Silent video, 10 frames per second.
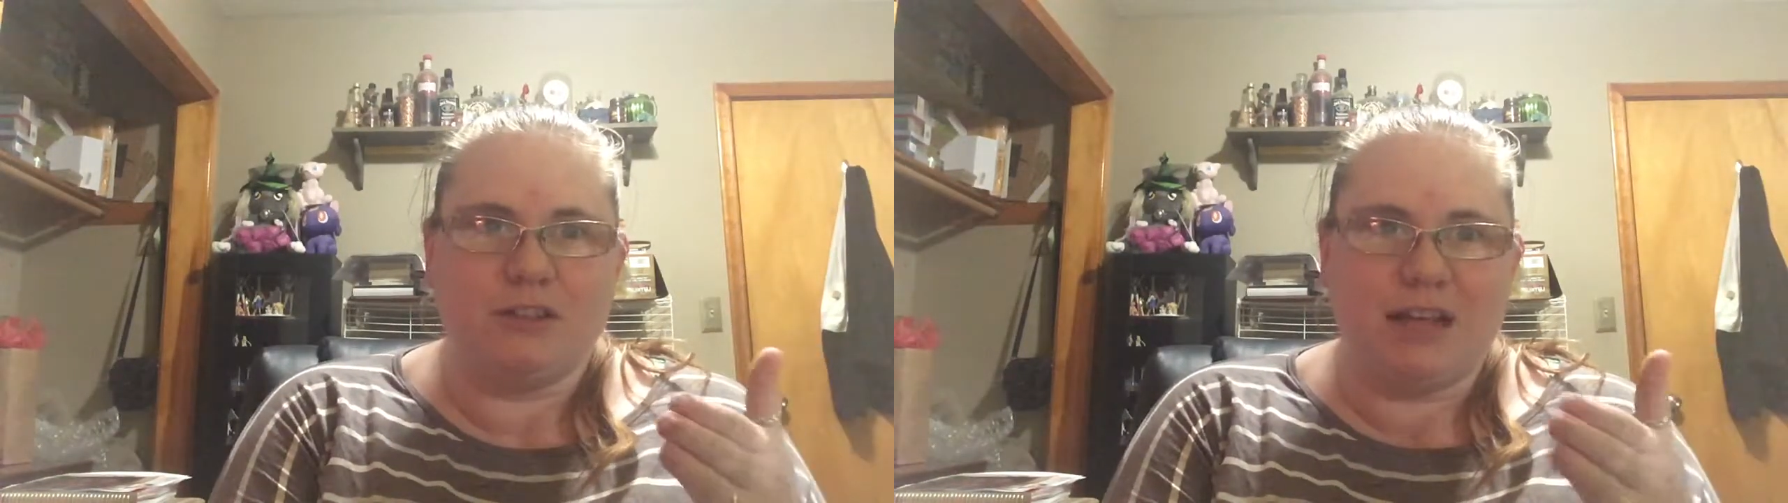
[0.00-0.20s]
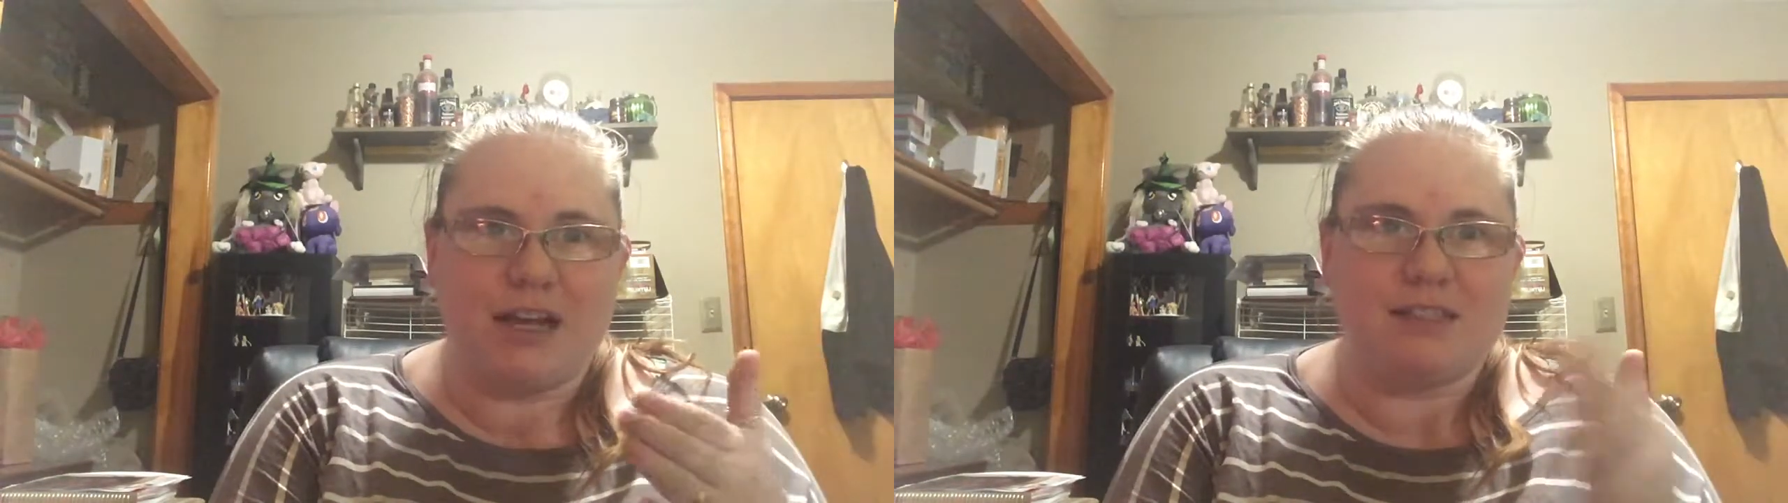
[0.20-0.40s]

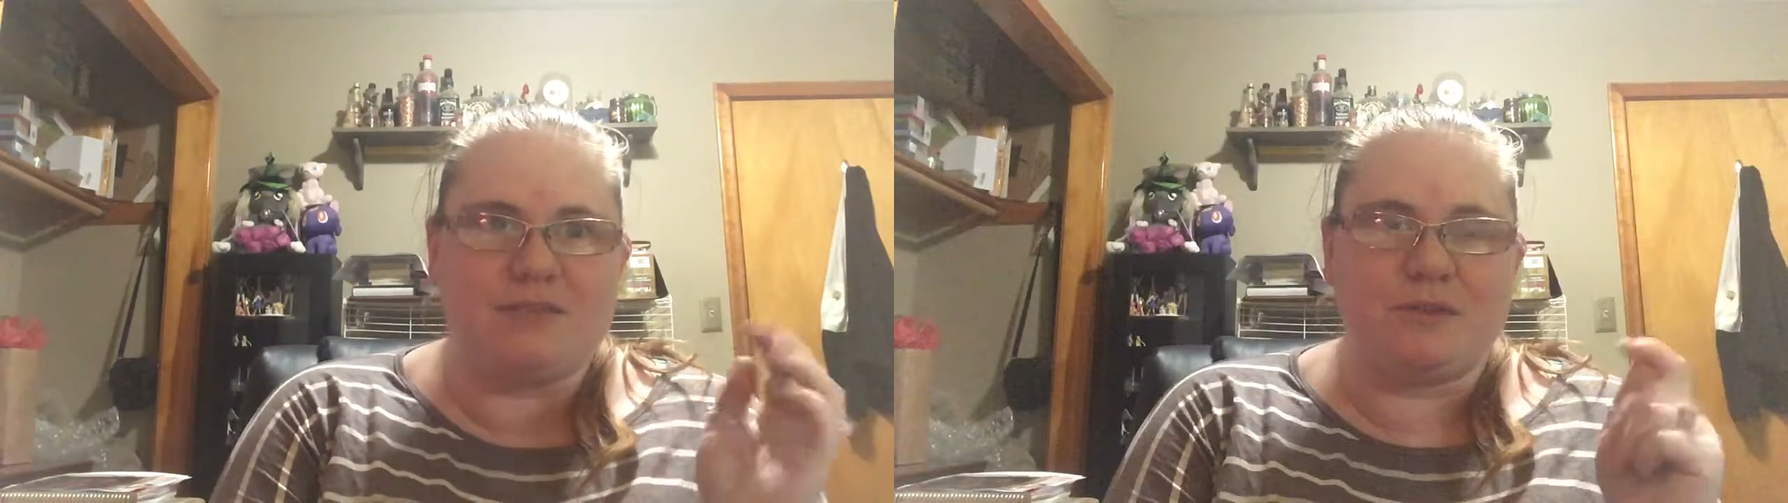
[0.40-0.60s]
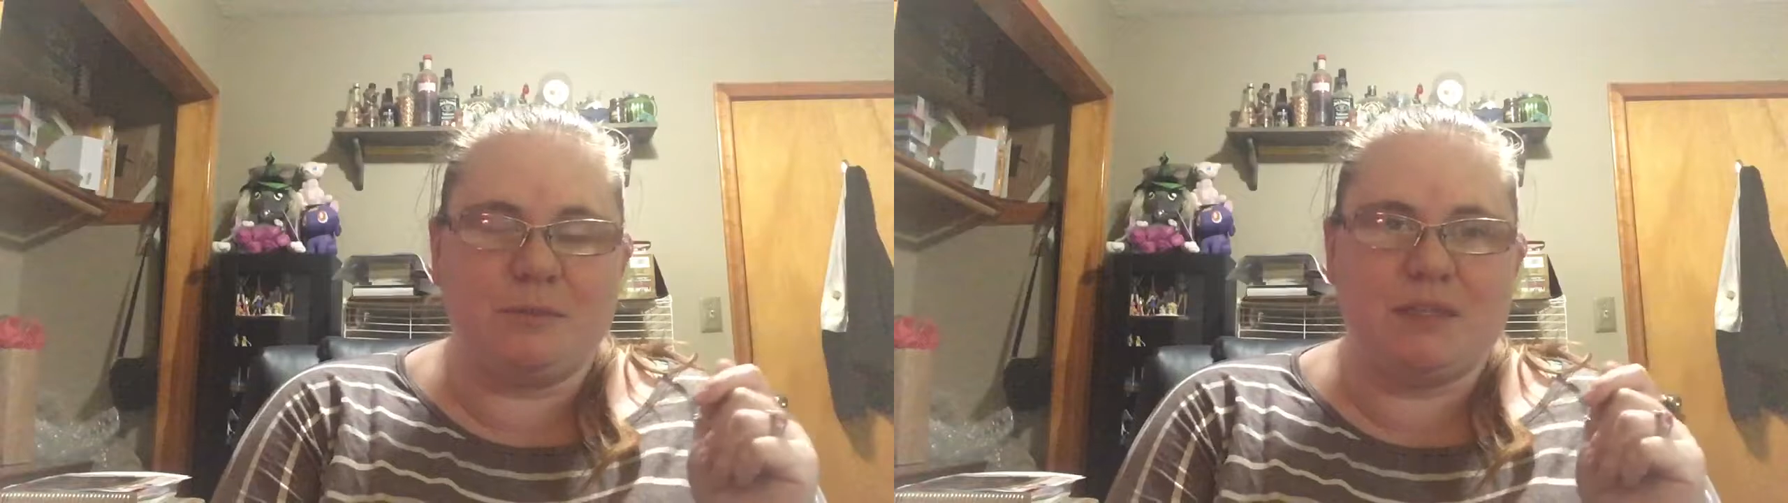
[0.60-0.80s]
lots
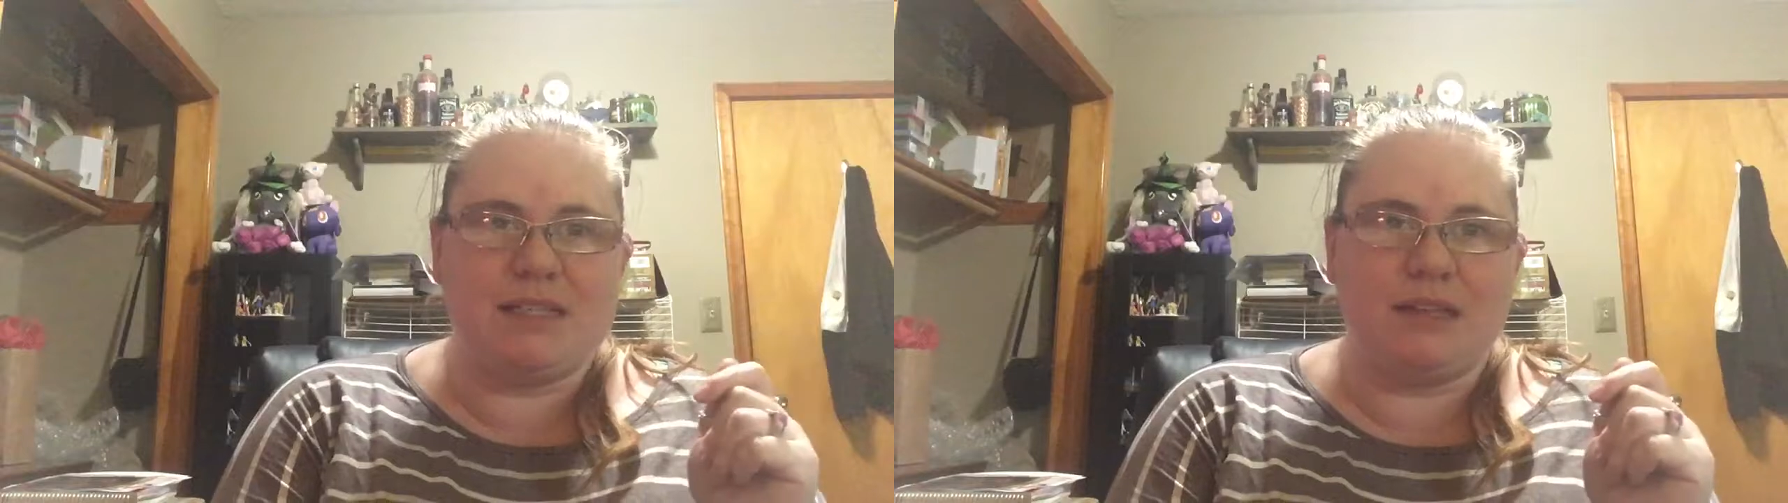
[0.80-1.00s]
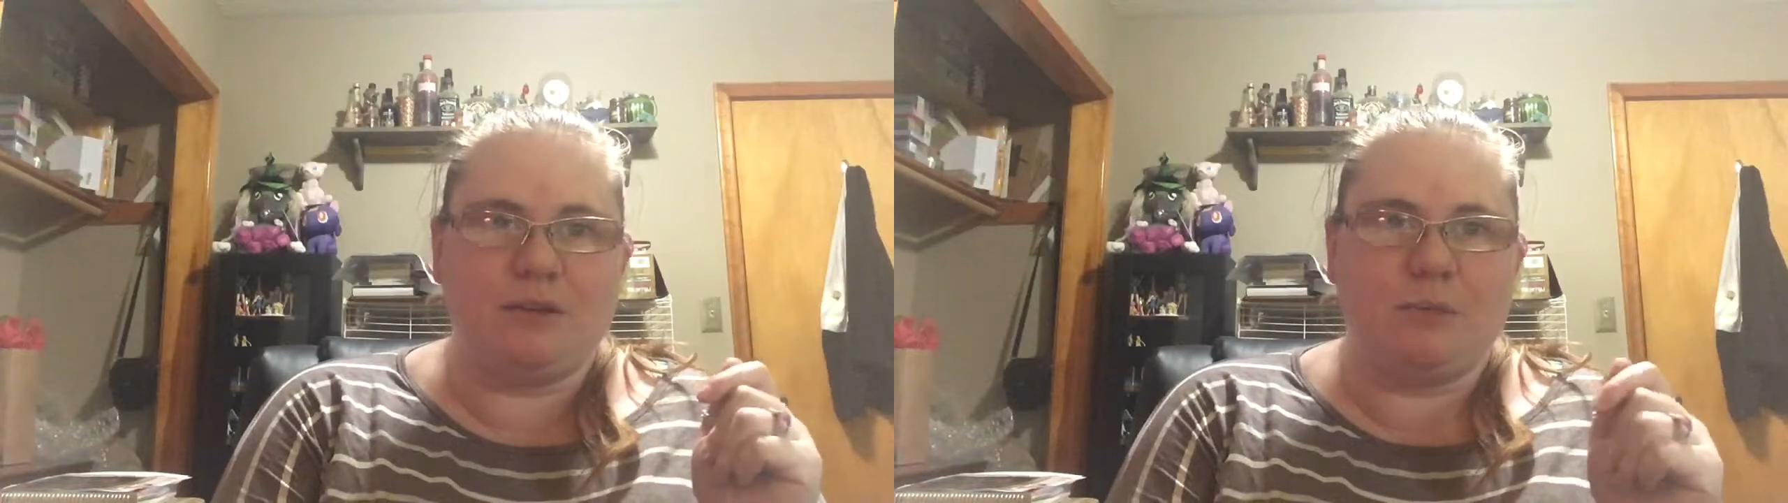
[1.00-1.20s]
from the
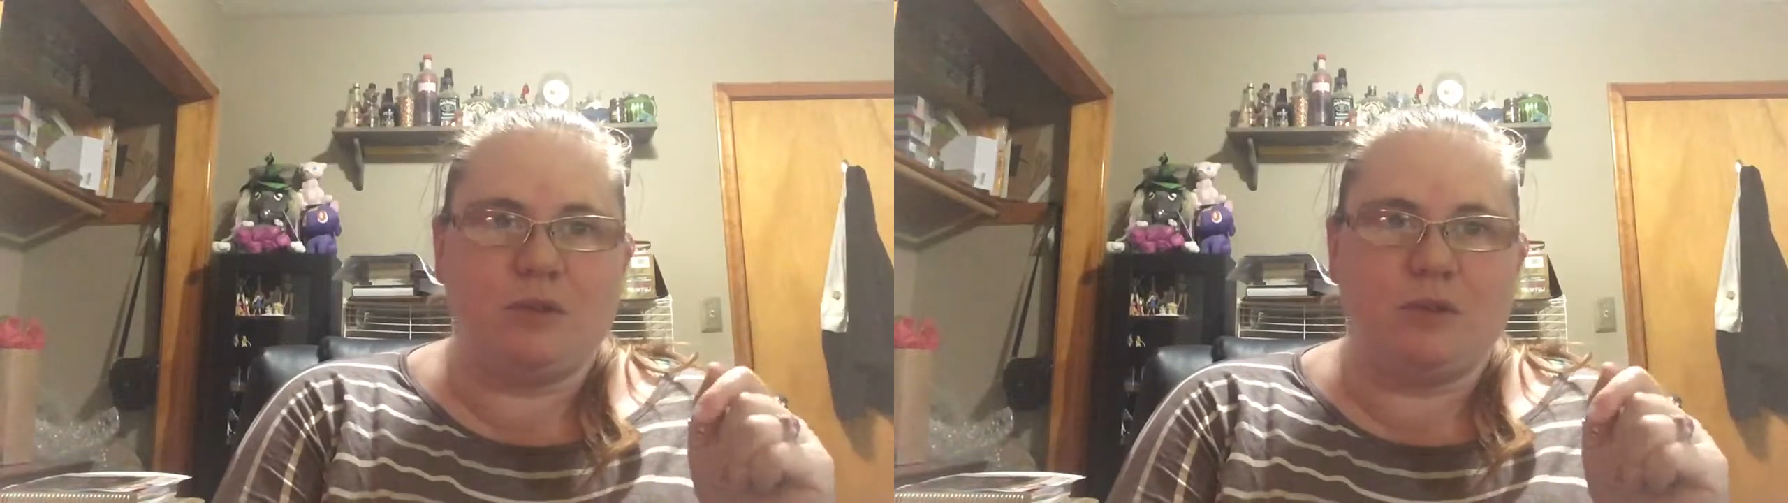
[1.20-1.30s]
Sailor